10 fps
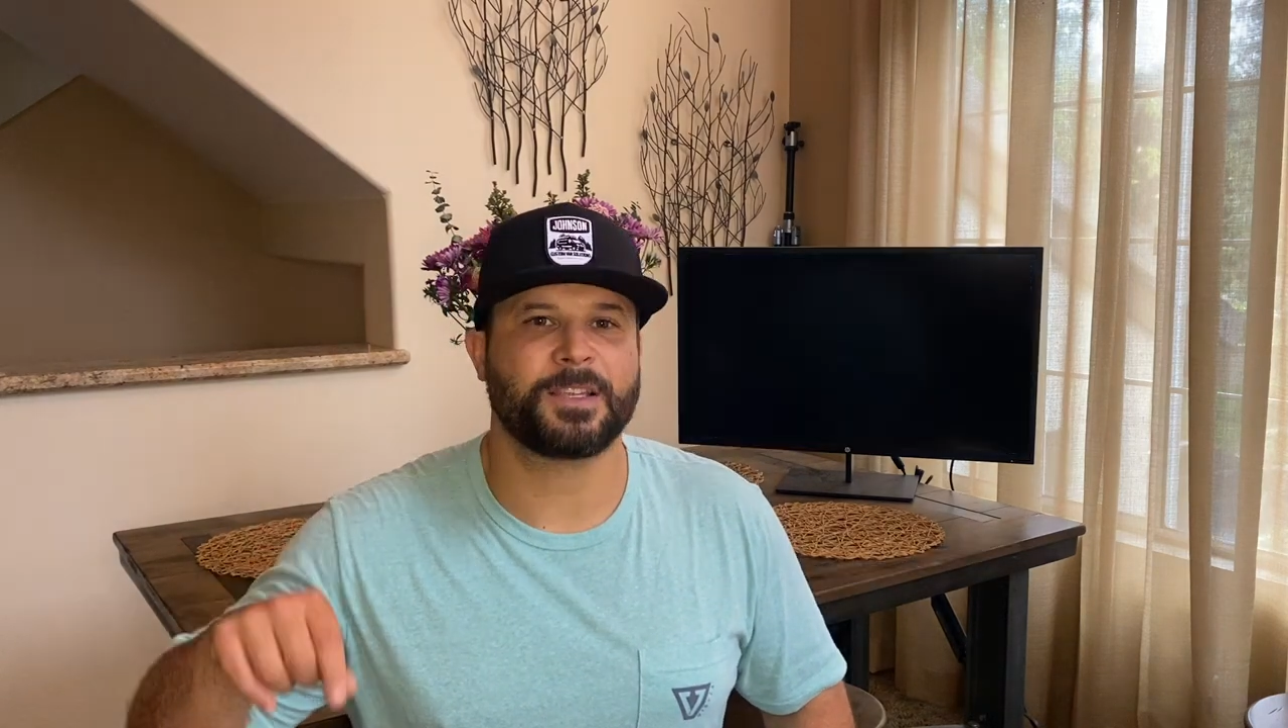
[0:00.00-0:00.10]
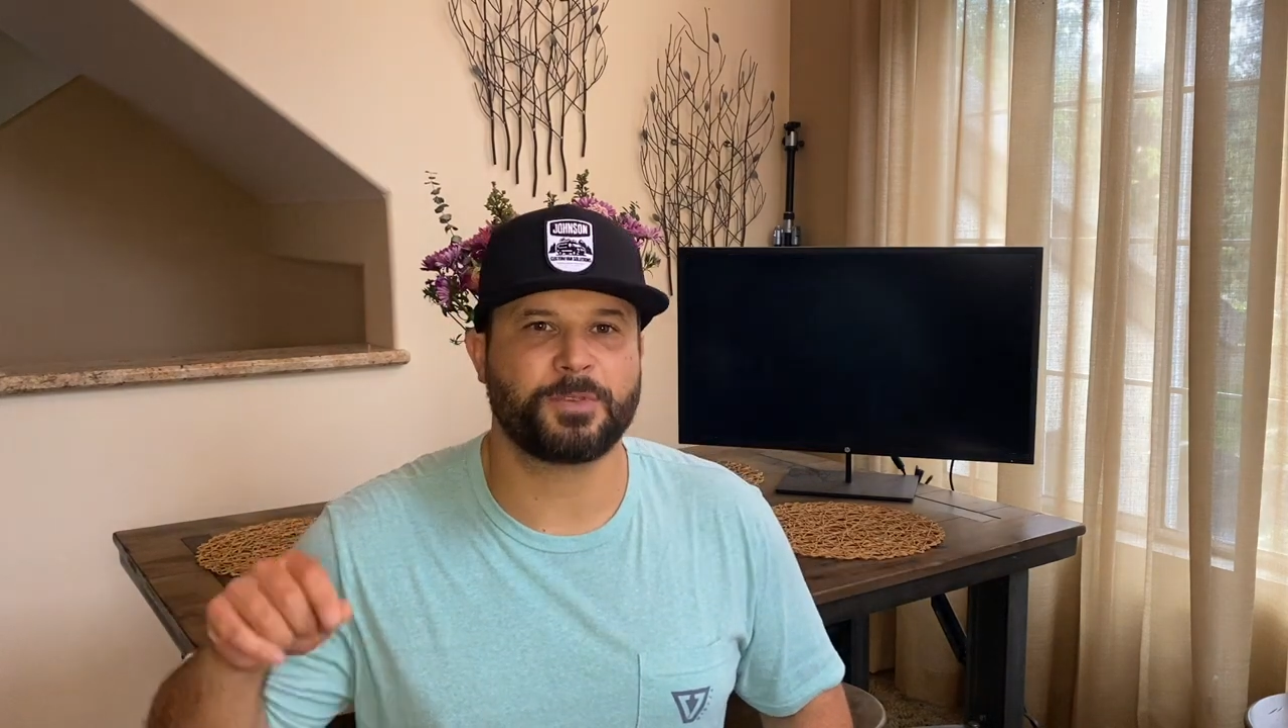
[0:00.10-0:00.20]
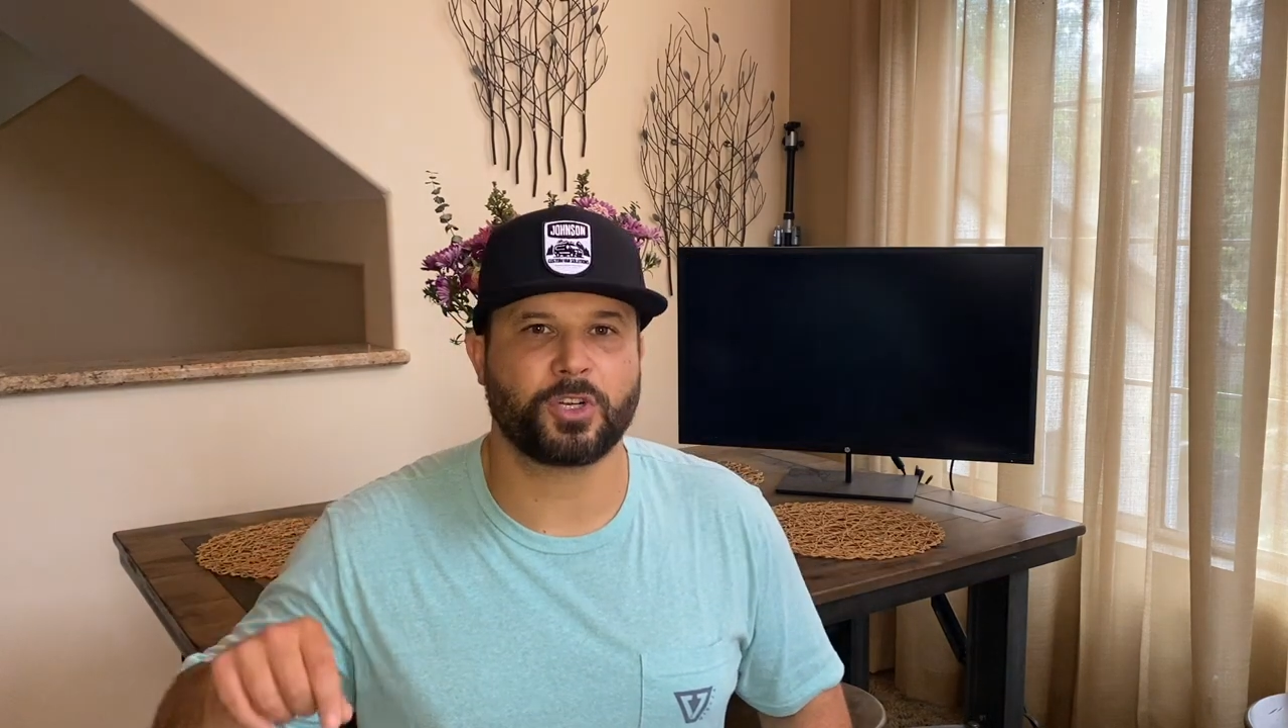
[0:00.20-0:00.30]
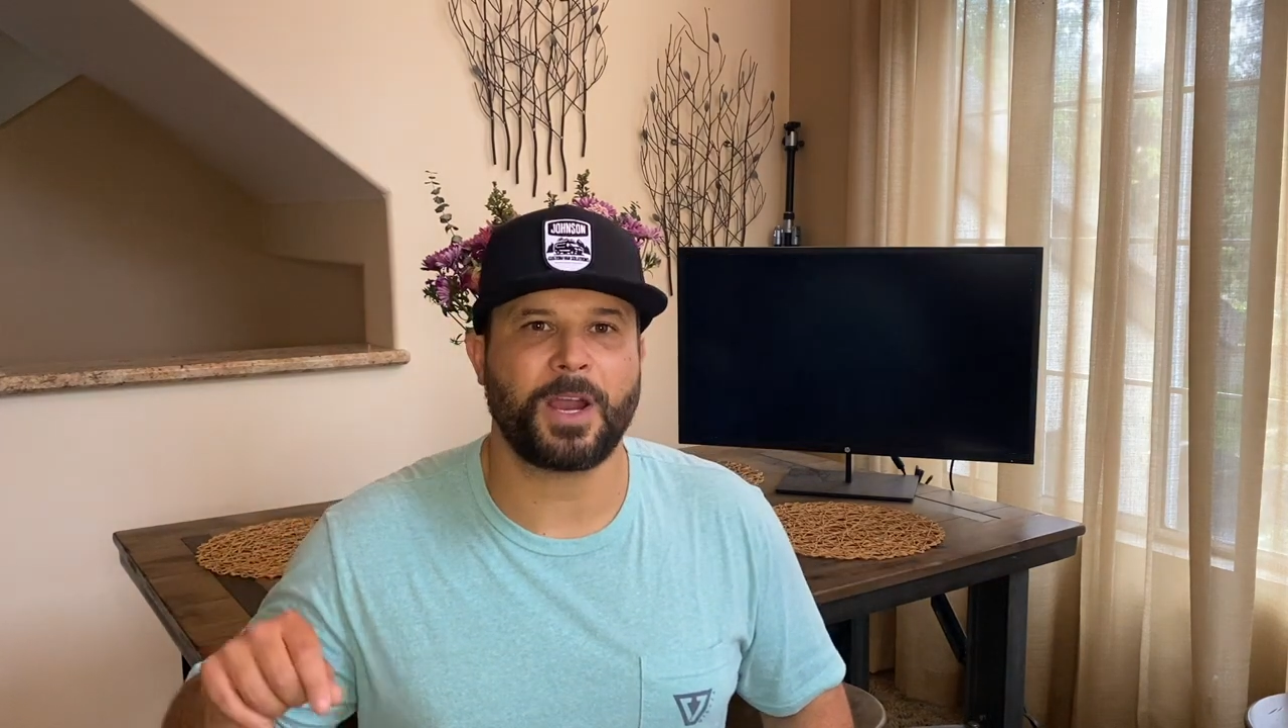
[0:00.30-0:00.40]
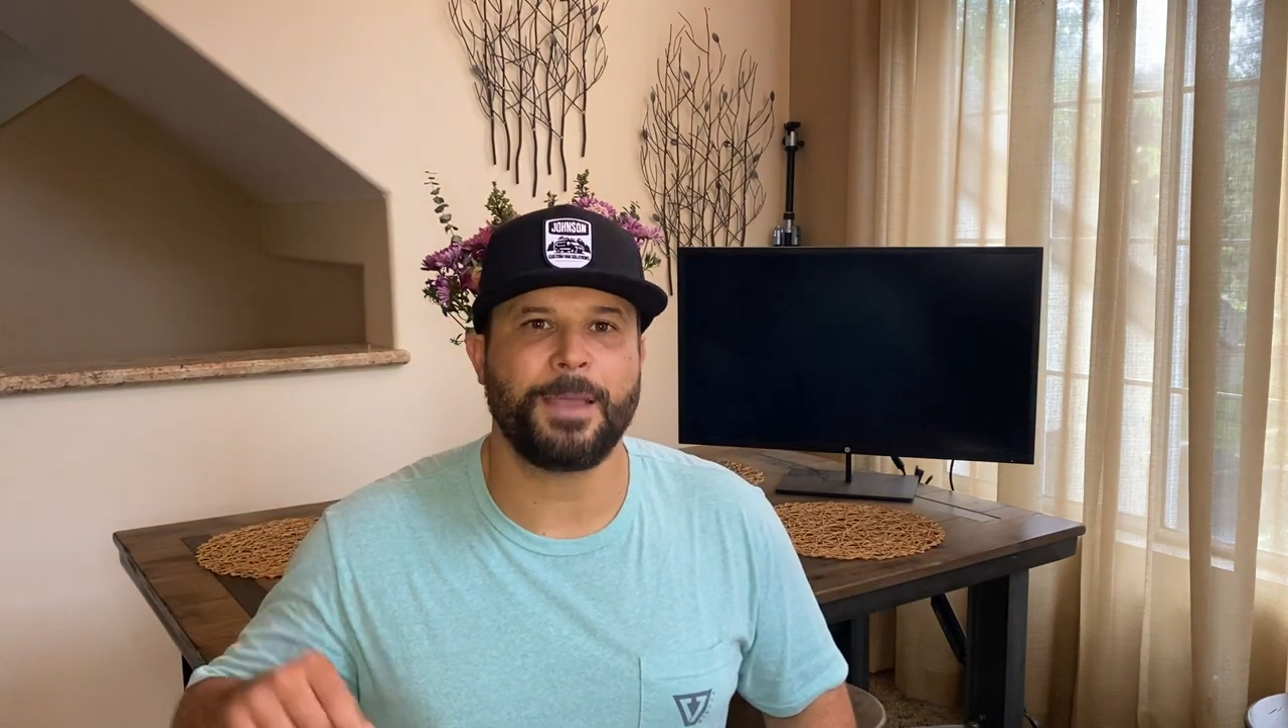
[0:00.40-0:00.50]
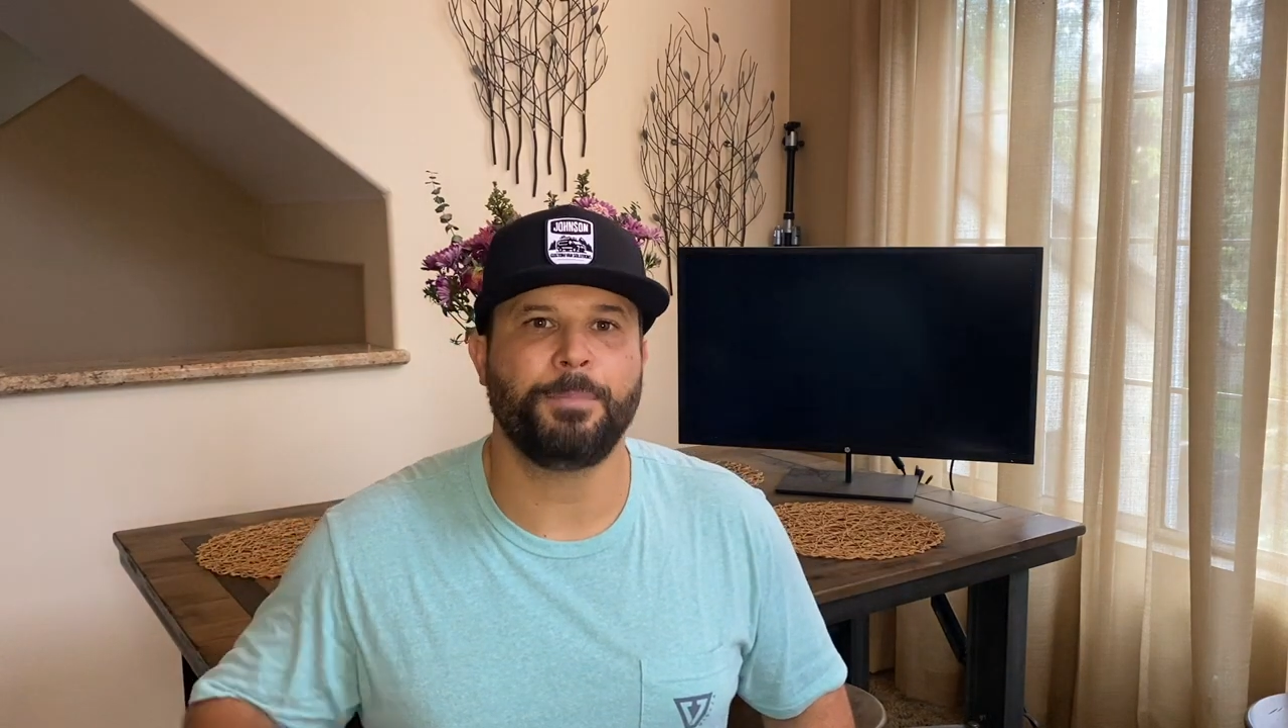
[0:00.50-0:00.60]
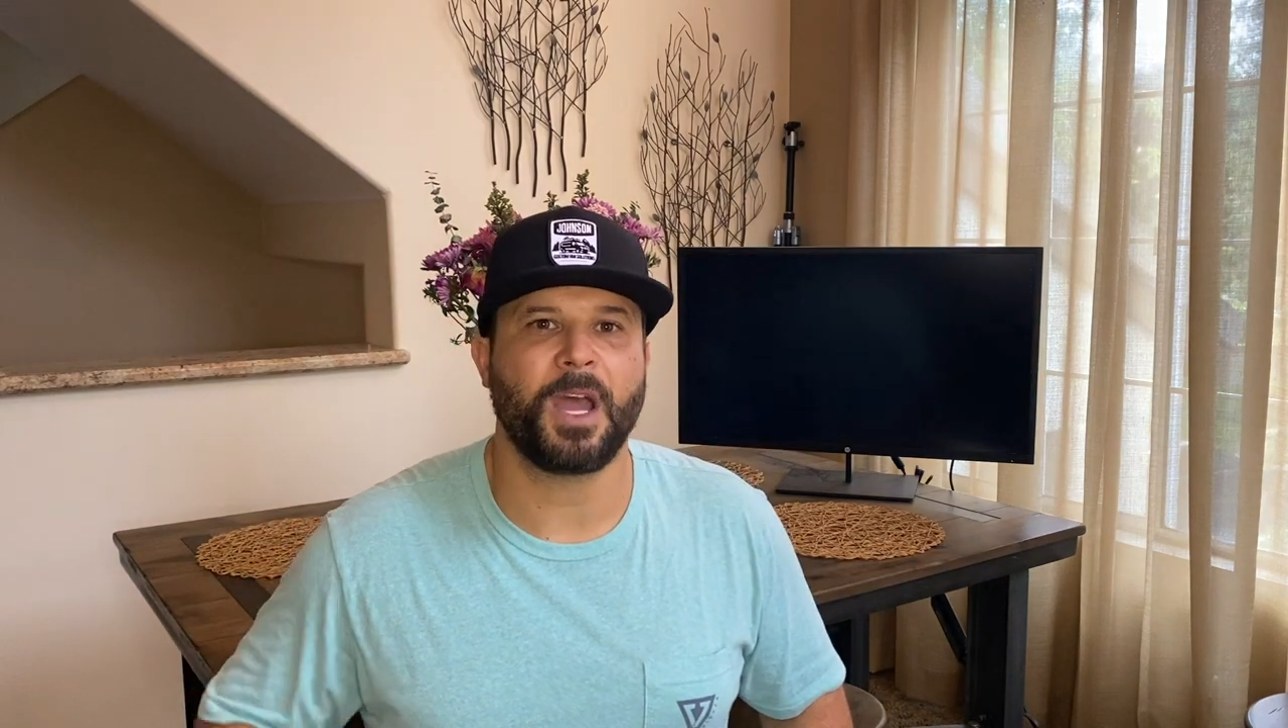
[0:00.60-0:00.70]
subscribe